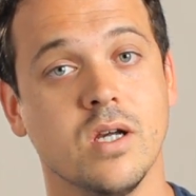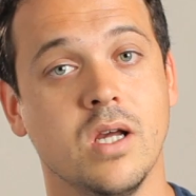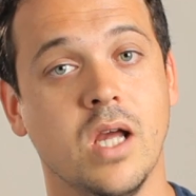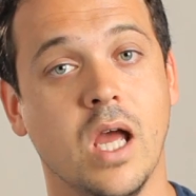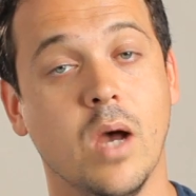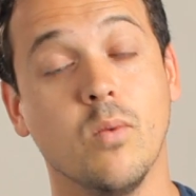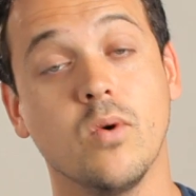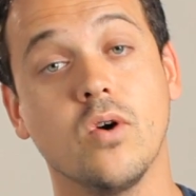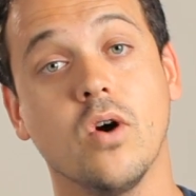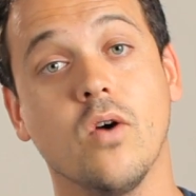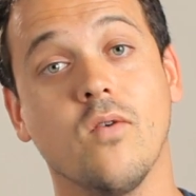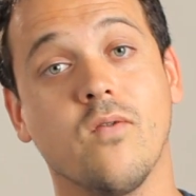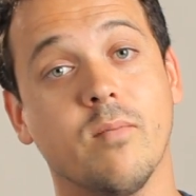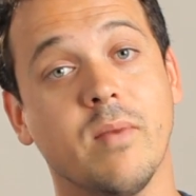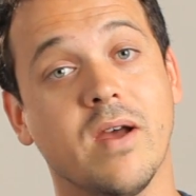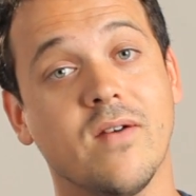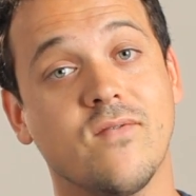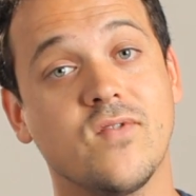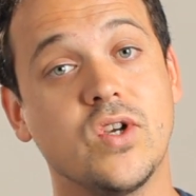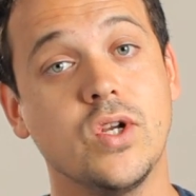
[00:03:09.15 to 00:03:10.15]
and we'll go from
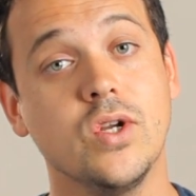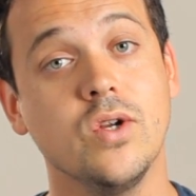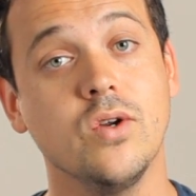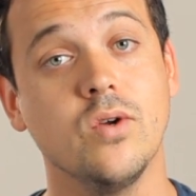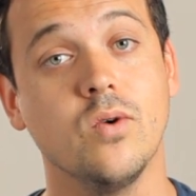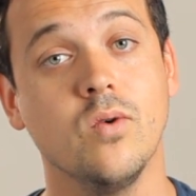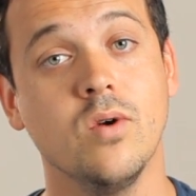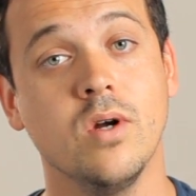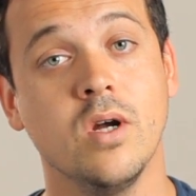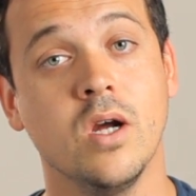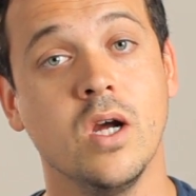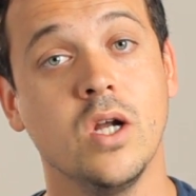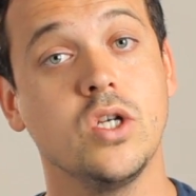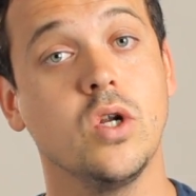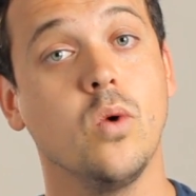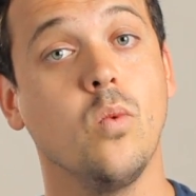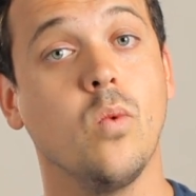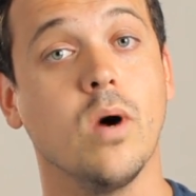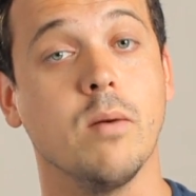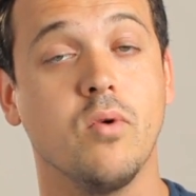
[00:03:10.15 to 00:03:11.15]
f2 to
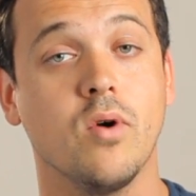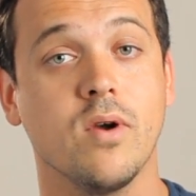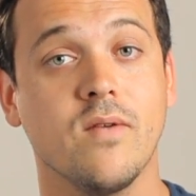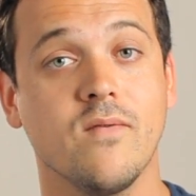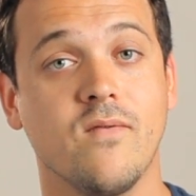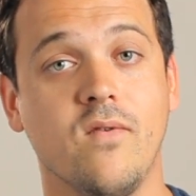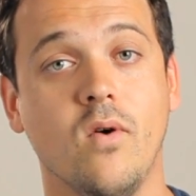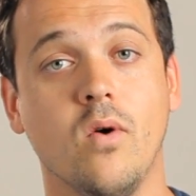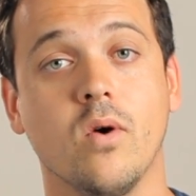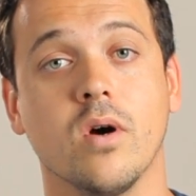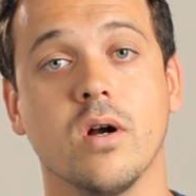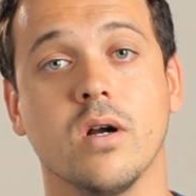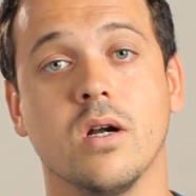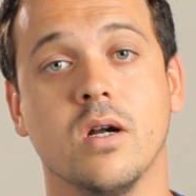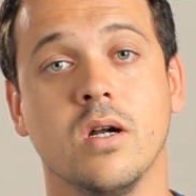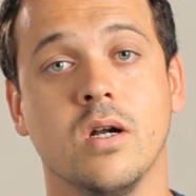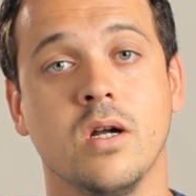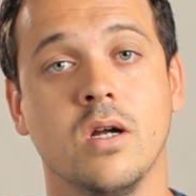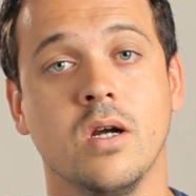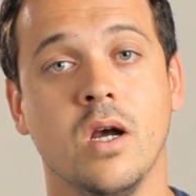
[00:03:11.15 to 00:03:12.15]
1.4.
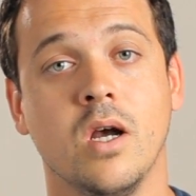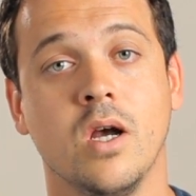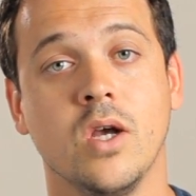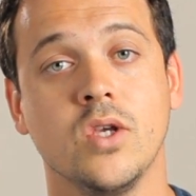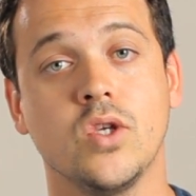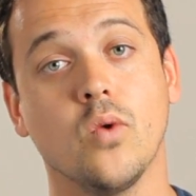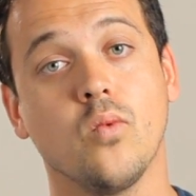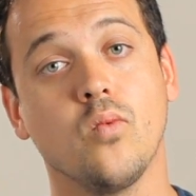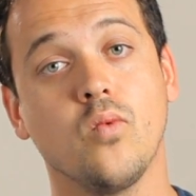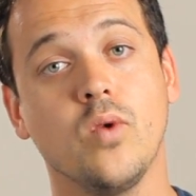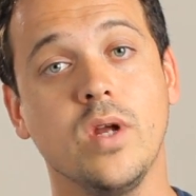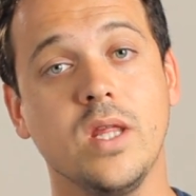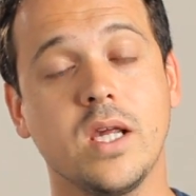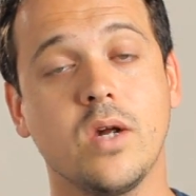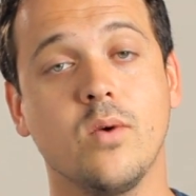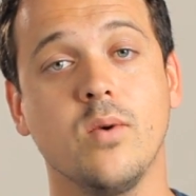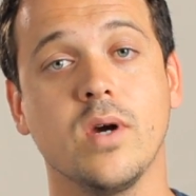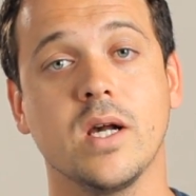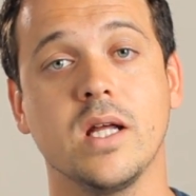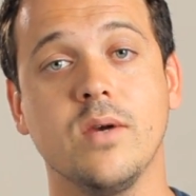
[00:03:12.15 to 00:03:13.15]
So really
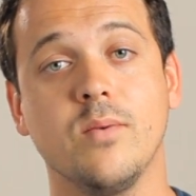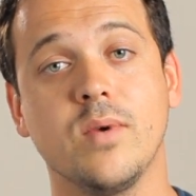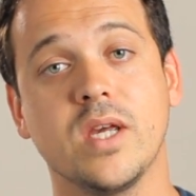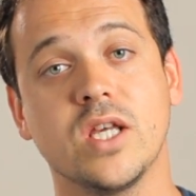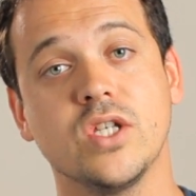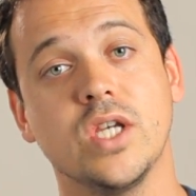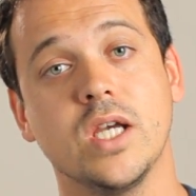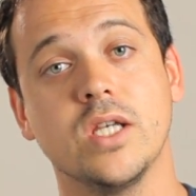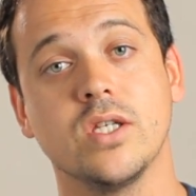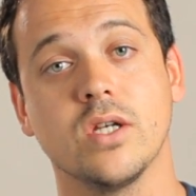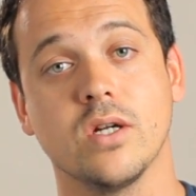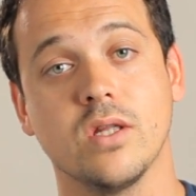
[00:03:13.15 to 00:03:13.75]
quickly, we can change our